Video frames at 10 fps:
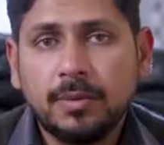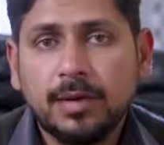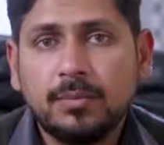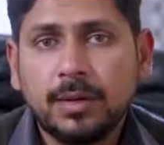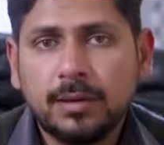
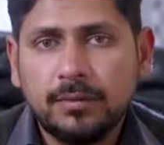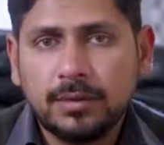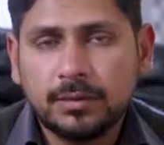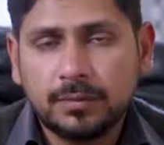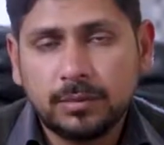many
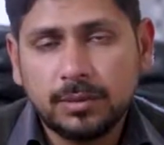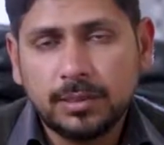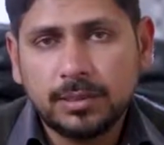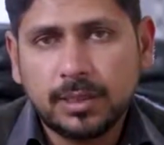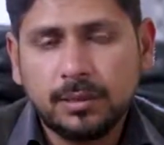benefits from
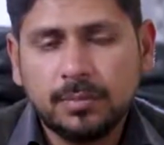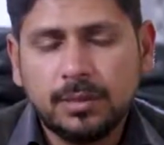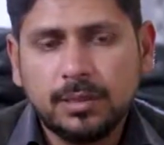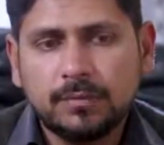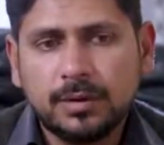this app.
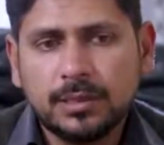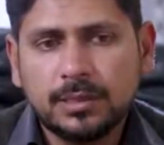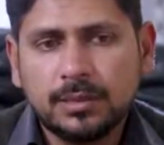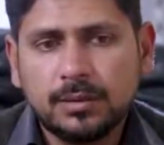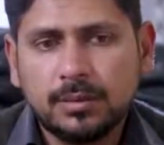
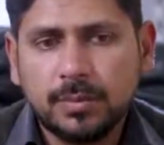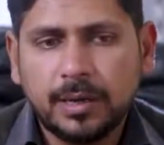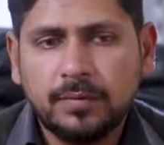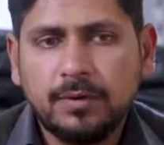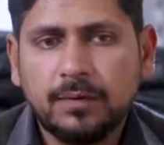First
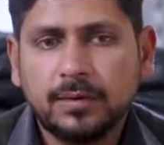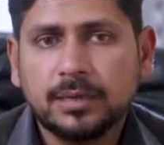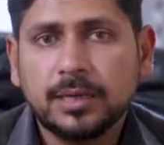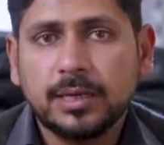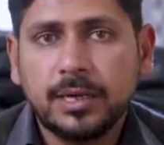benefit which
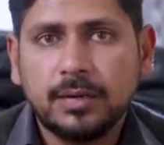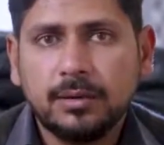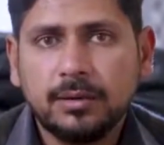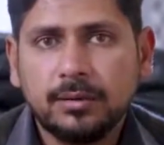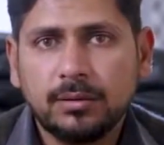I
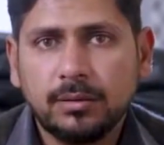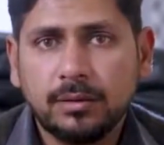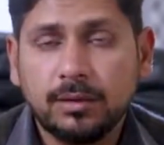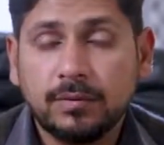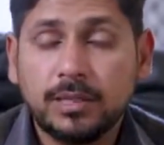
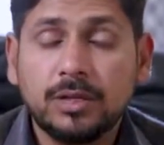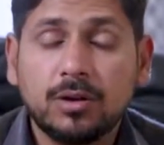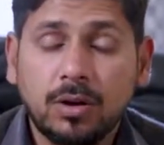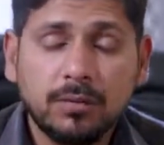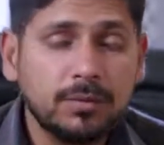
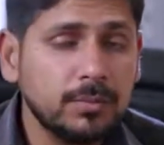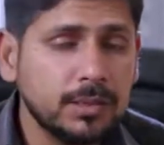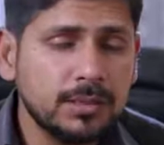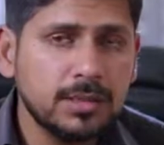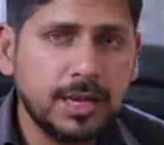got from
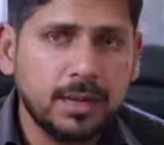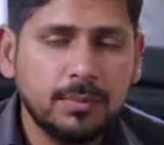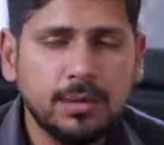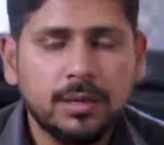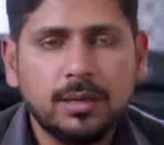this app